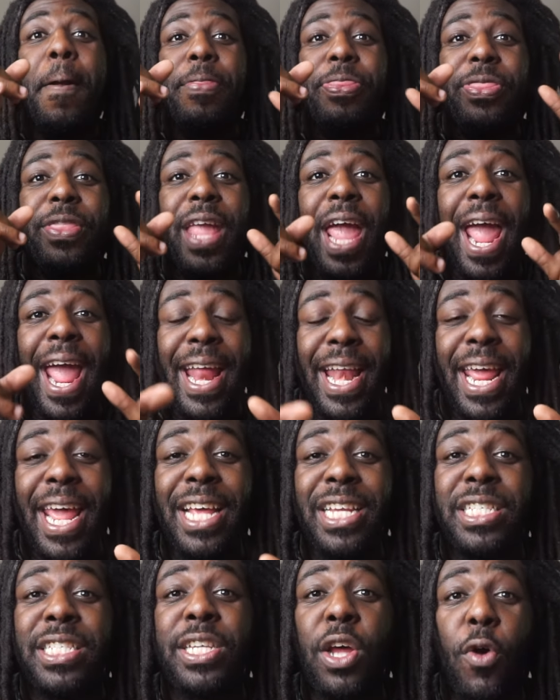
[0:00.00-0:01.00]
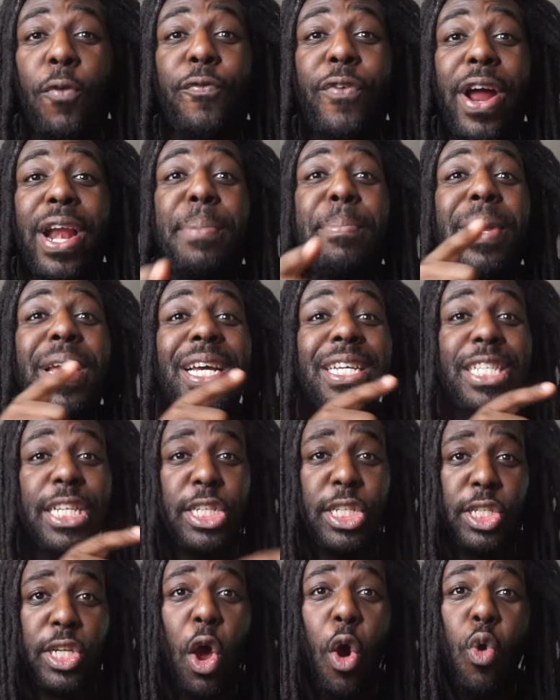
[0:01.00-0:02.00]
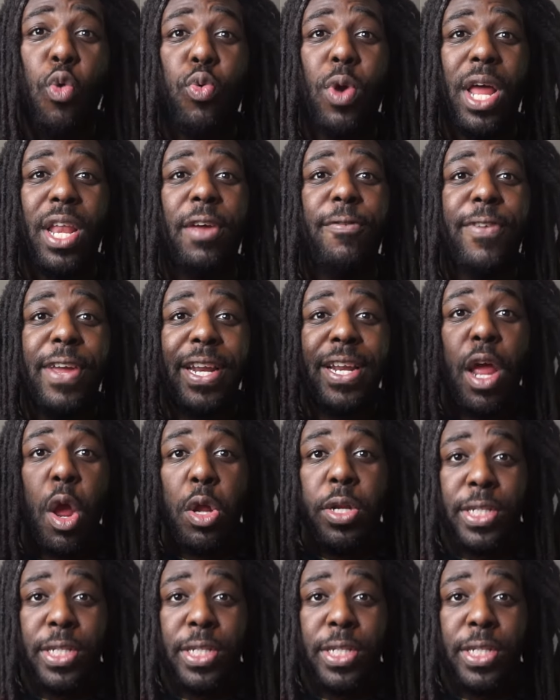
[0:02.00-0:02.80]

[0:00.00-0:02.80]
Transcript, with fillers: and it's so funny because it's so relevant